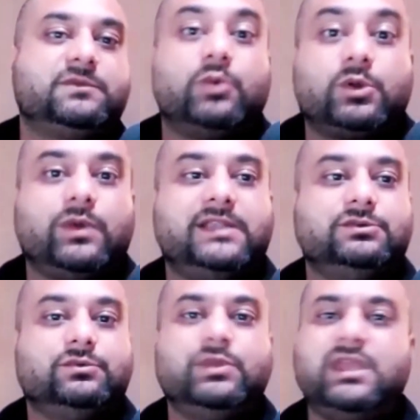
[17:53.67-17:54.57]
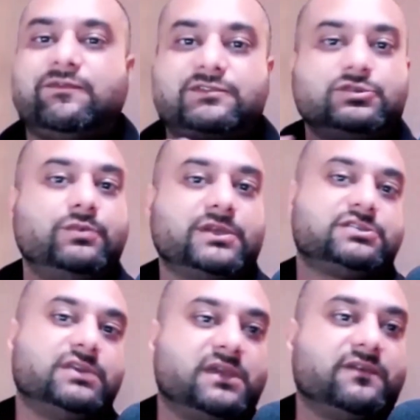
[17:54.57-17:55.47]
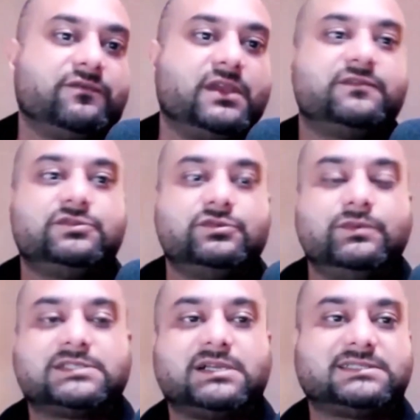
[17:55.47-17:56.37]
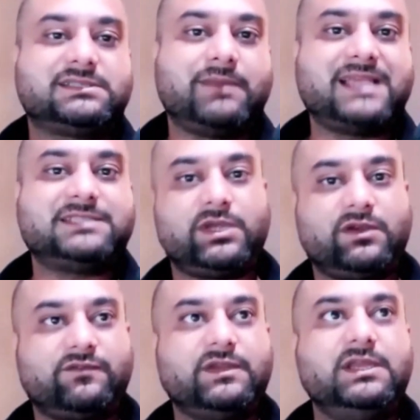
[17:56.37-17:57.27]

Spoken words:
What do I do? We have too much to give. We have too much customized way of